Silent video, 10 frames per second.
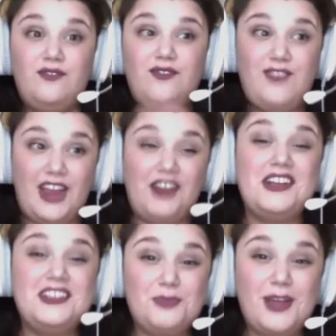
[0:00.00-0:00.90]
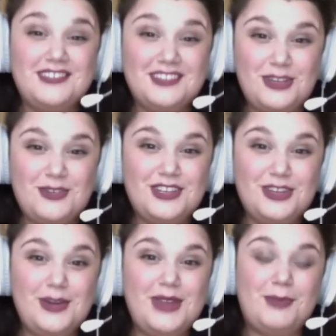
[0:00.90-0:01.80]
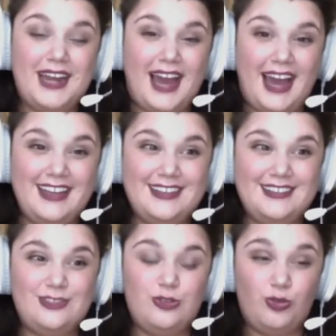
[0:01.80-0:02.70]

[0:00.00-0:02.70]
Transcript: various ways that you can do it, but I